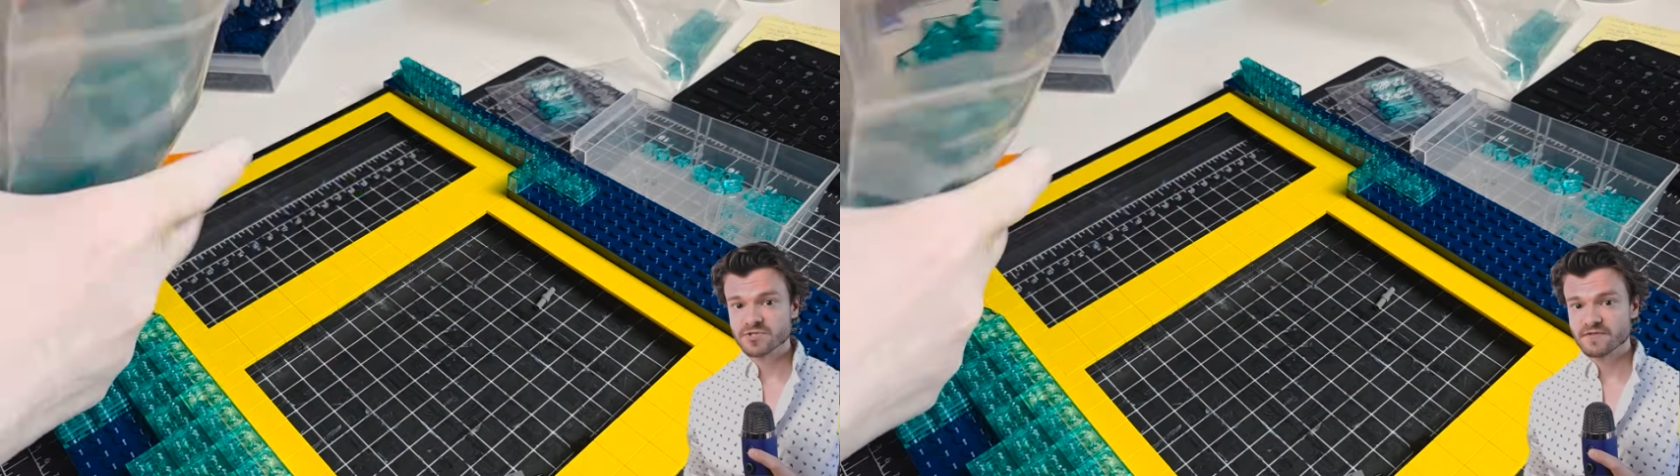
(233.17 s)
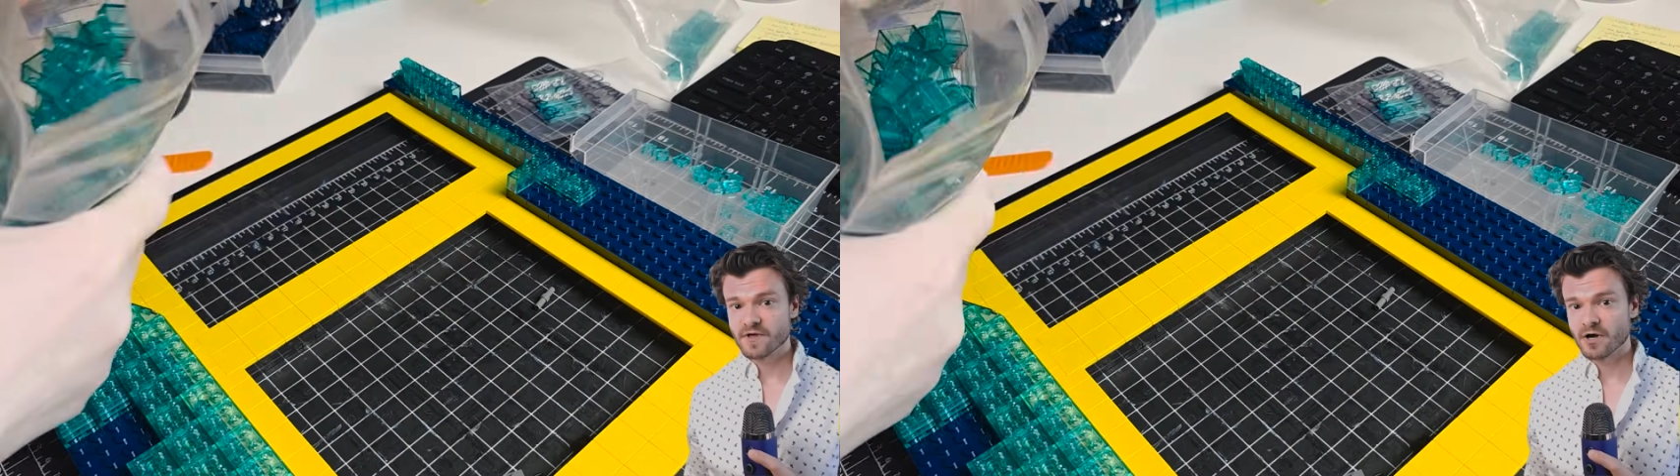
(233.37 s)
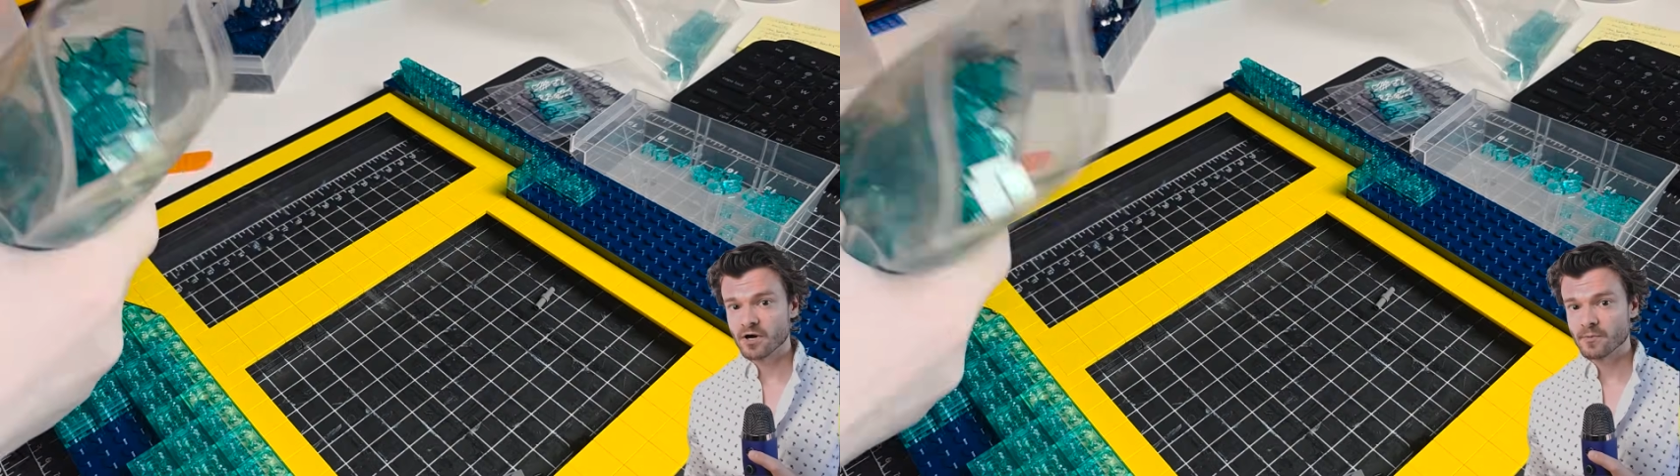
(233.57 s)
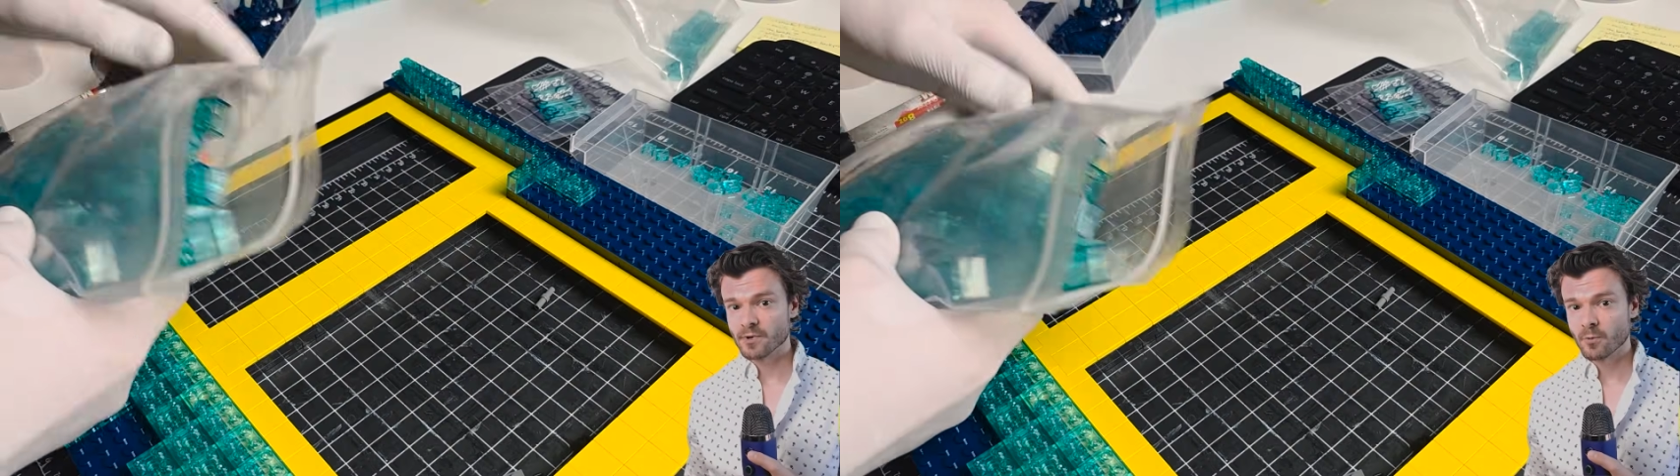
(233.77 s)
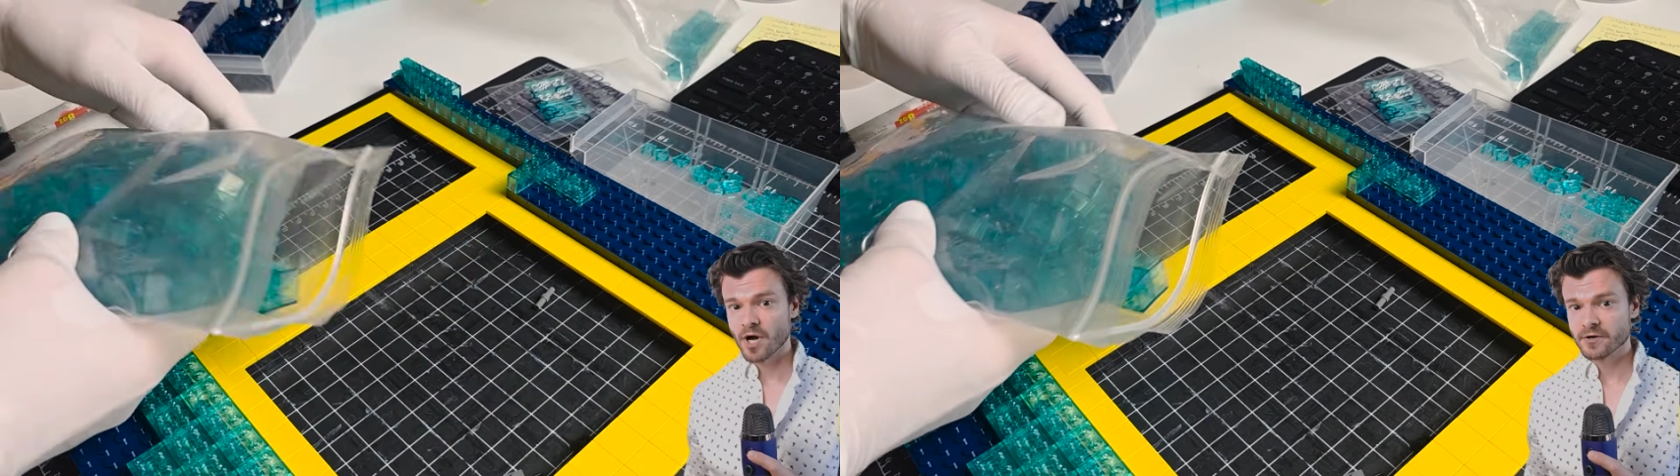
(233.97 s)
of the harbour
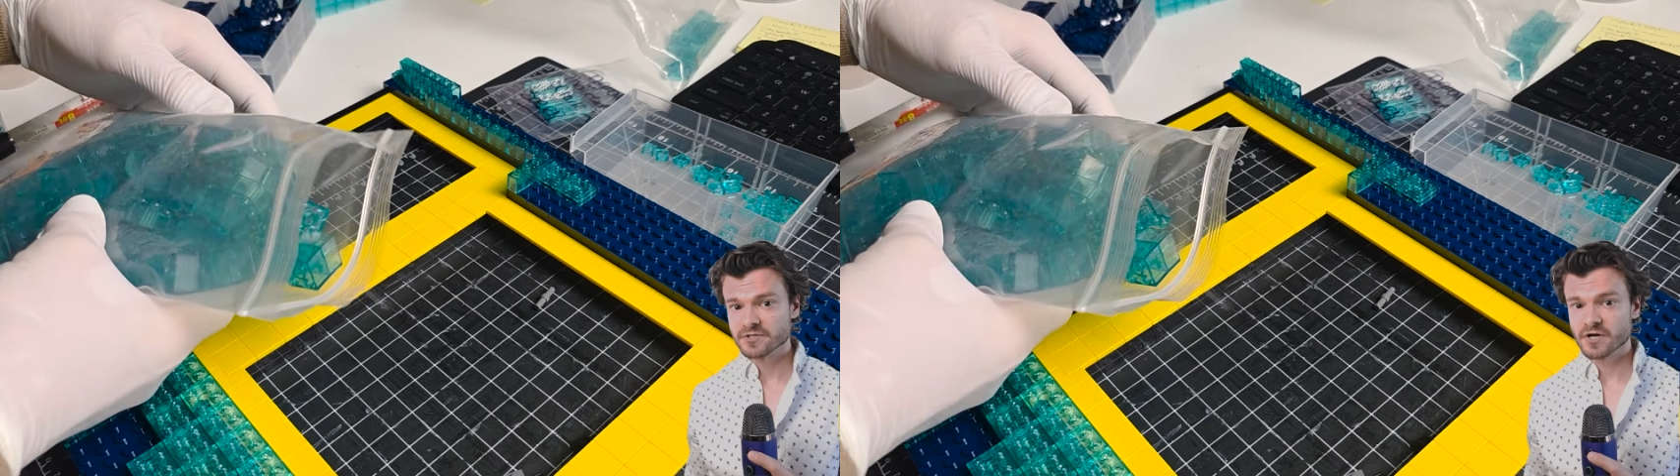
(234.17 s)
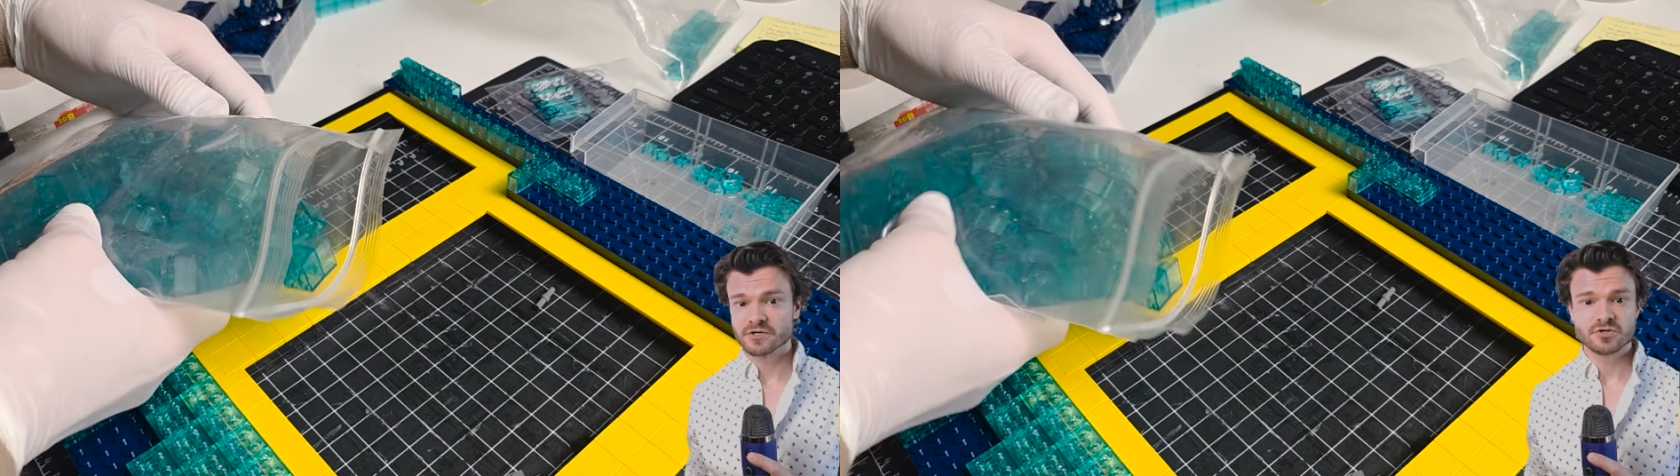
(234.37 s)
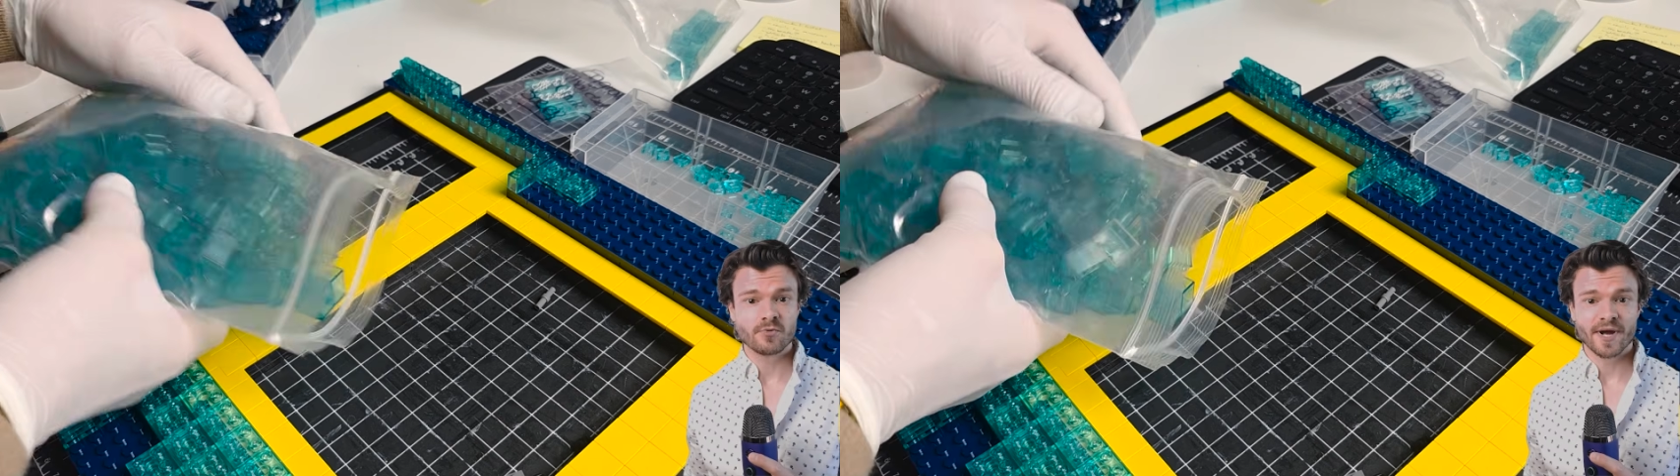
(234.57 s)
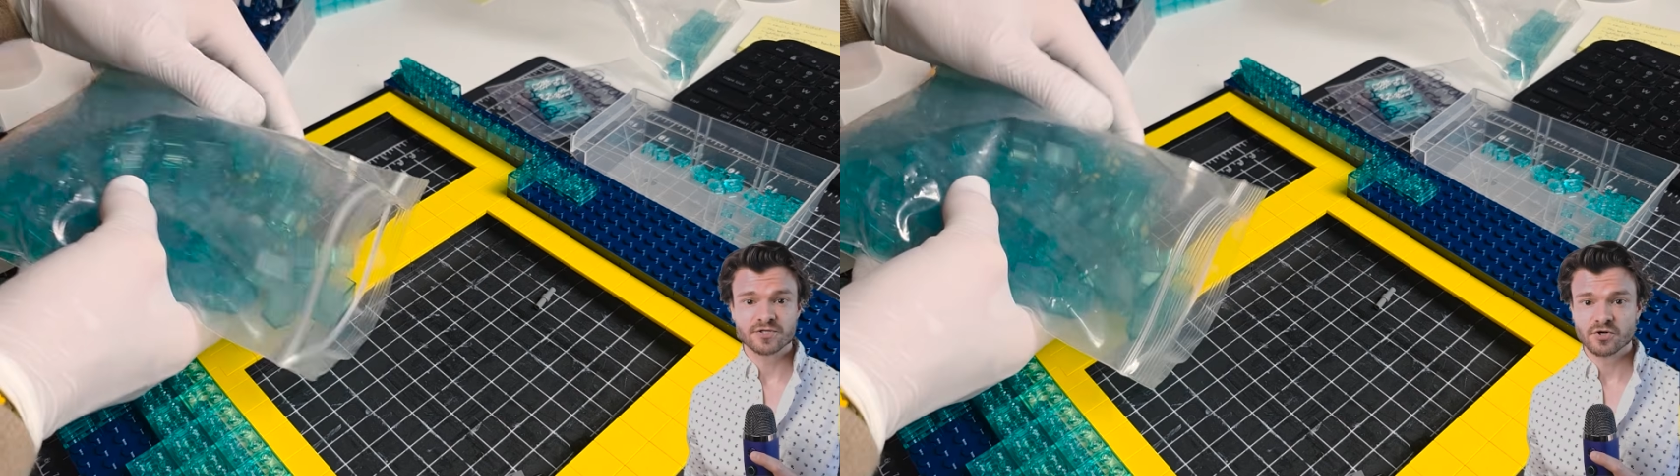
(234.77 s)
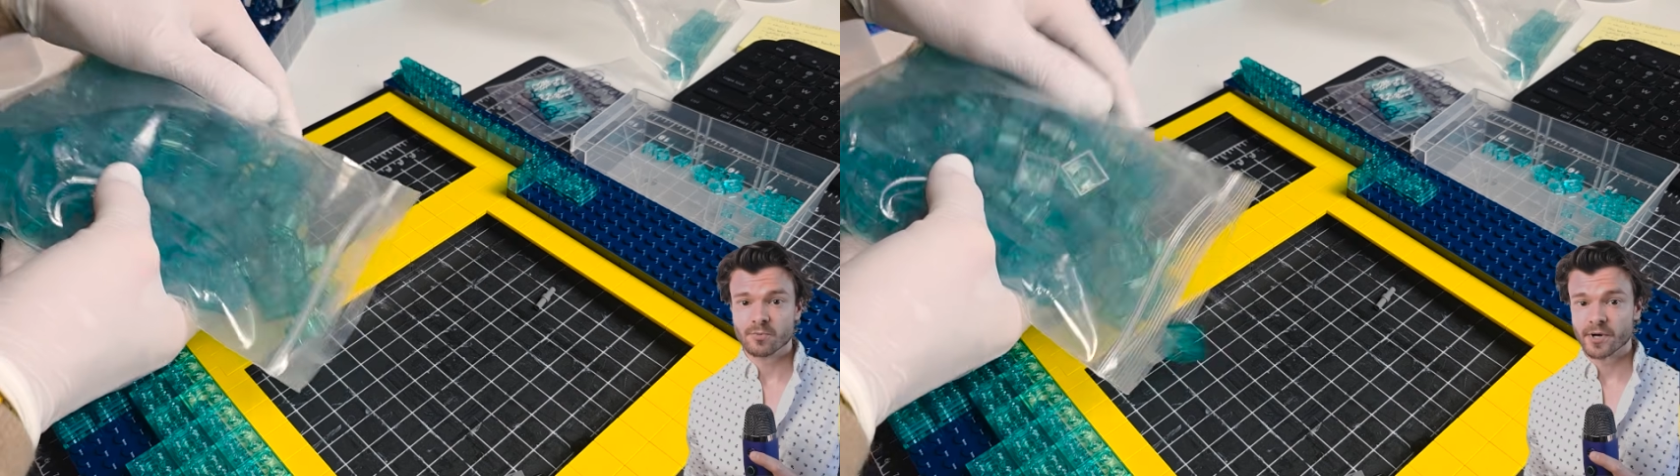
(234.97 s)
waters are
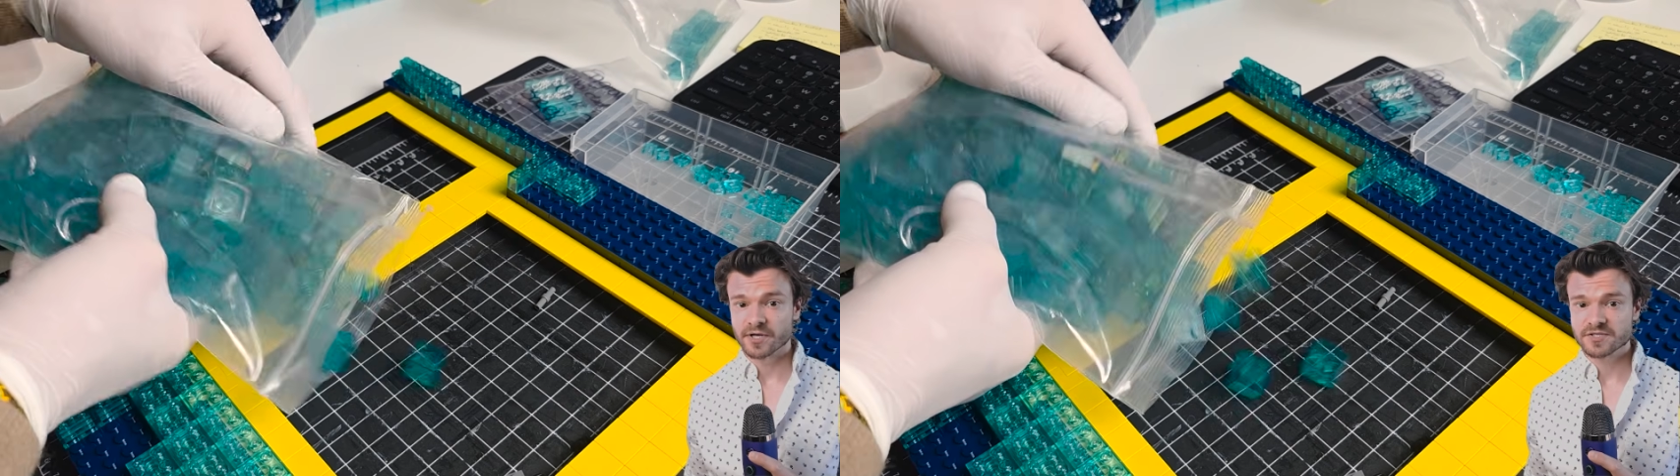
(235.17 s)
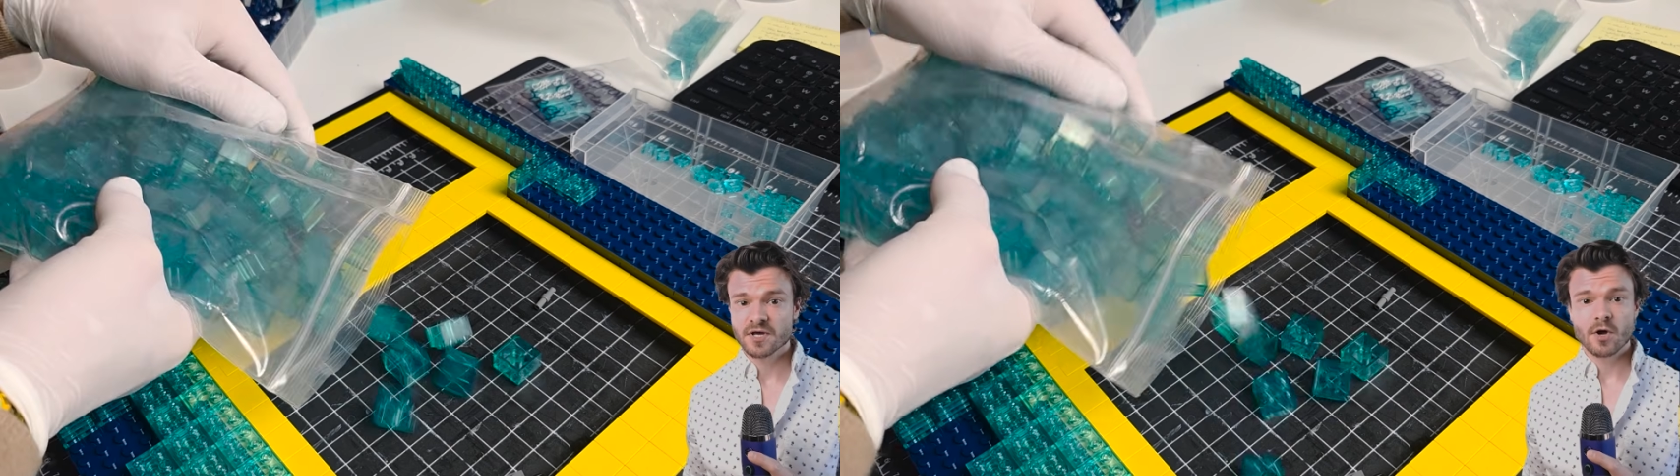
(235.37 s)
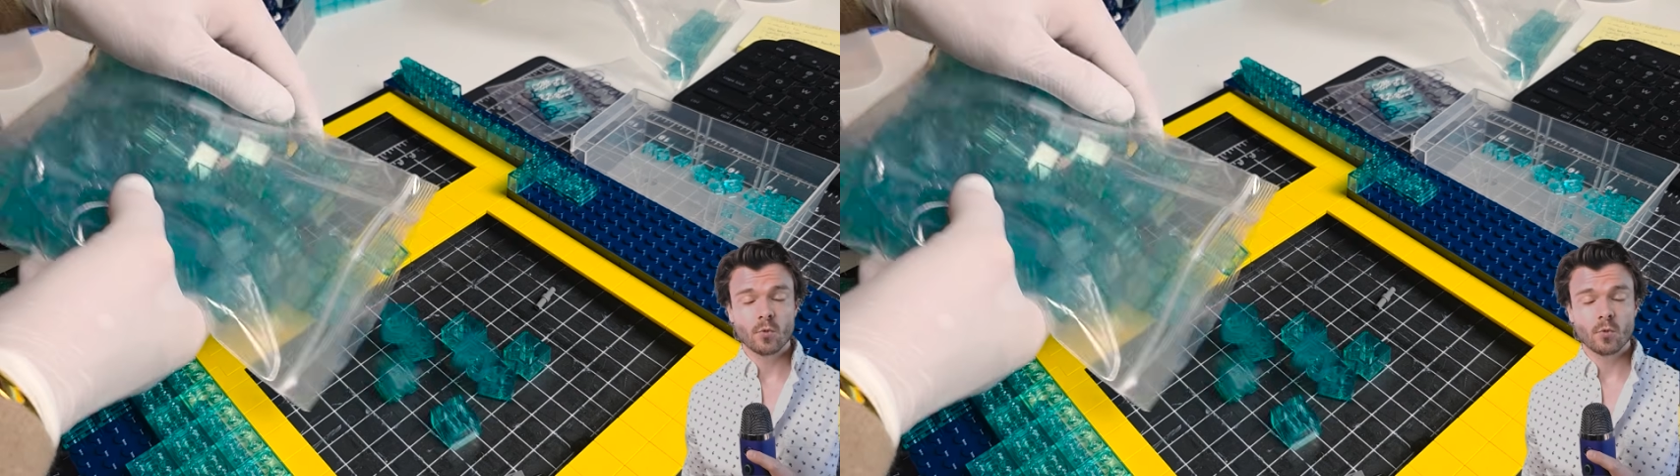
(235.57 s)
2x2 bricks,